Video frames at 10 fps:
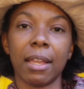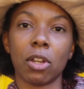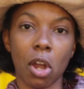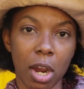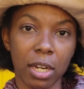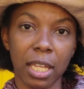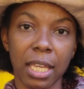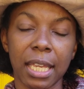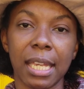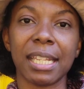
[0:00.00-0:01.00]
and
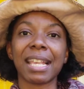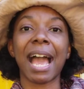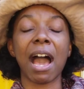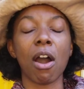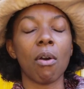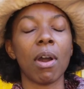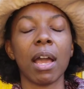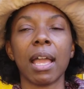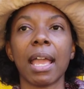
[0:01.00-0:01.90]
gardening is how